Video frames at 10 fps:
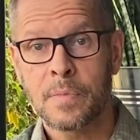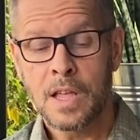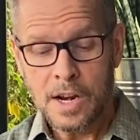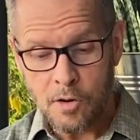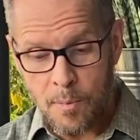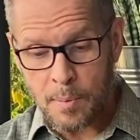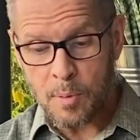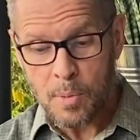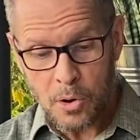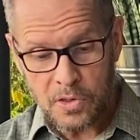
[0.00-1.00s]
Now remember,
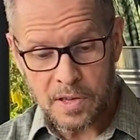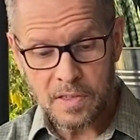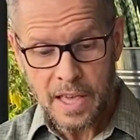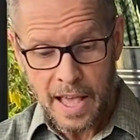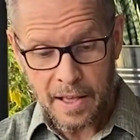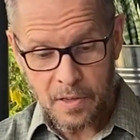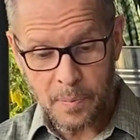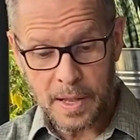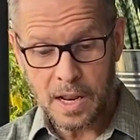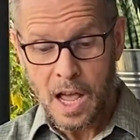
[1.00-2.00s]
Moses has
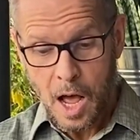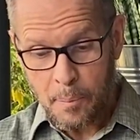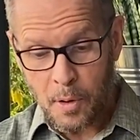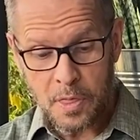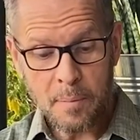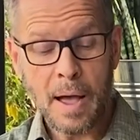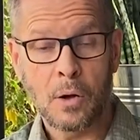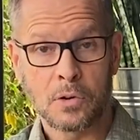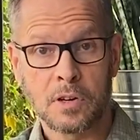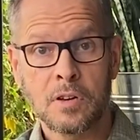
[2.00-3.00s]
been up on the
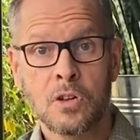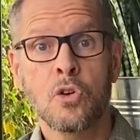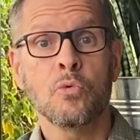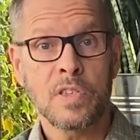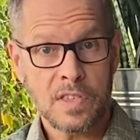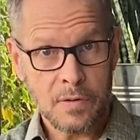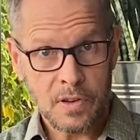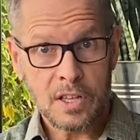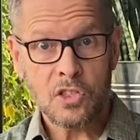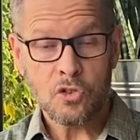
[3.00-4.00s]
mountain receiving
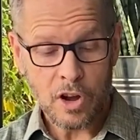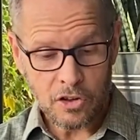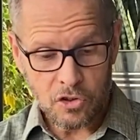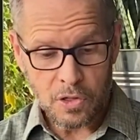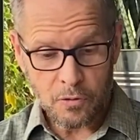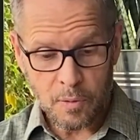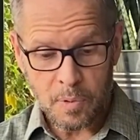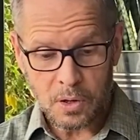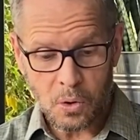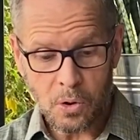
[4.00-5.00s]
instructions from the
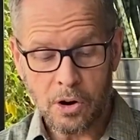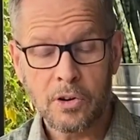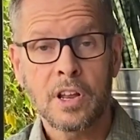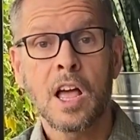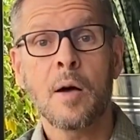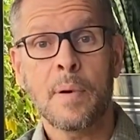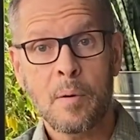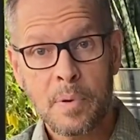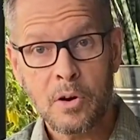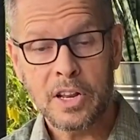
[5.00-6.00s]
Lord about
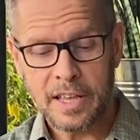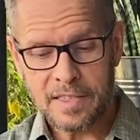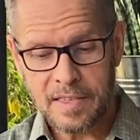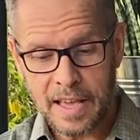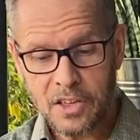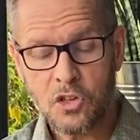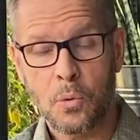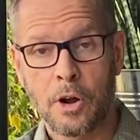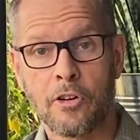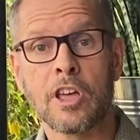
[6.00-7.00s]
building a
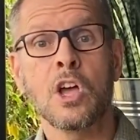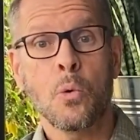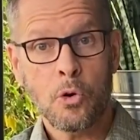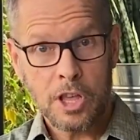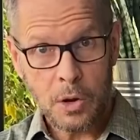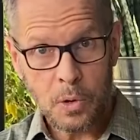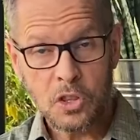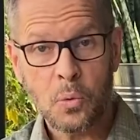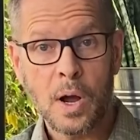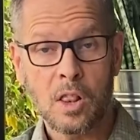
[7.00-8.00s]
sanctuary where he would
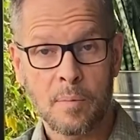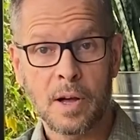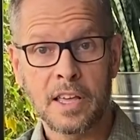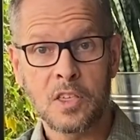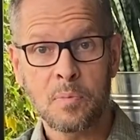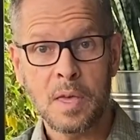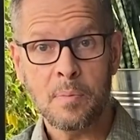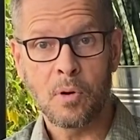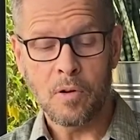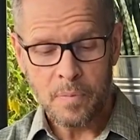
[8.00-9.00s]
dwell among his
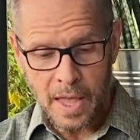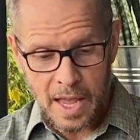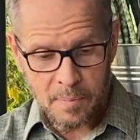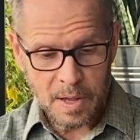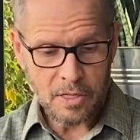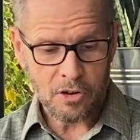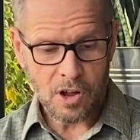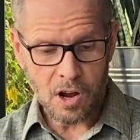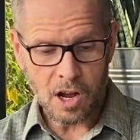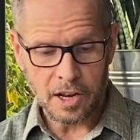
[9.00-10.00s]
people and be their
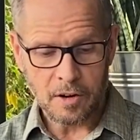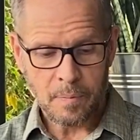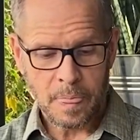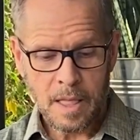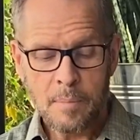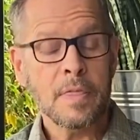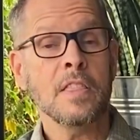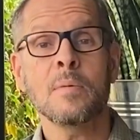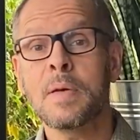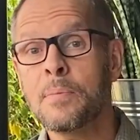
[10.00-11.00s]
God. But then the
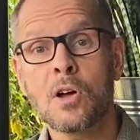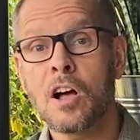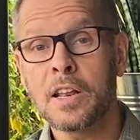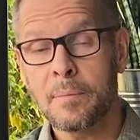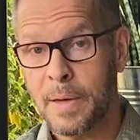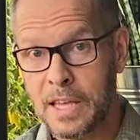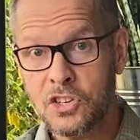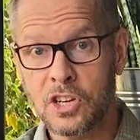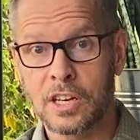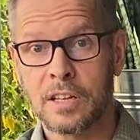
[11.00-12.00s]
people got
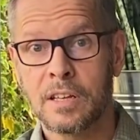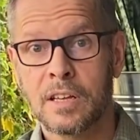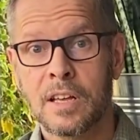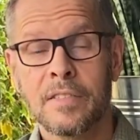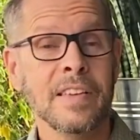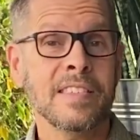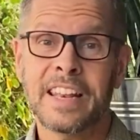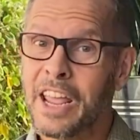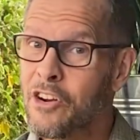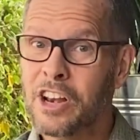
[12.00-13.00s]
impatient. They said,
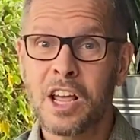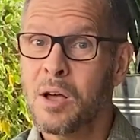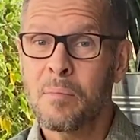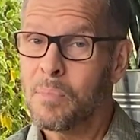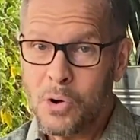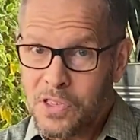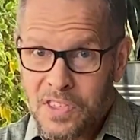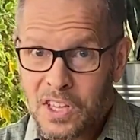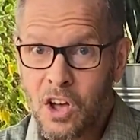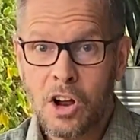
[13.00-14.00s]
Aaron, Moses and
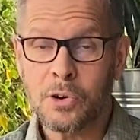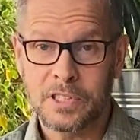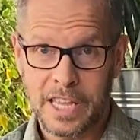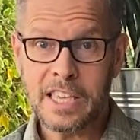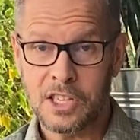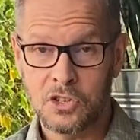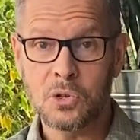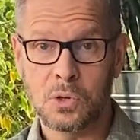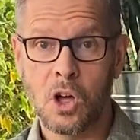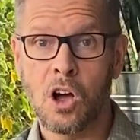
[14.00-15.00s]
God are taking too
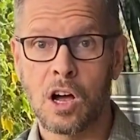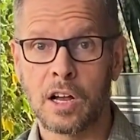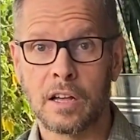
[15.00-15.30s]
long.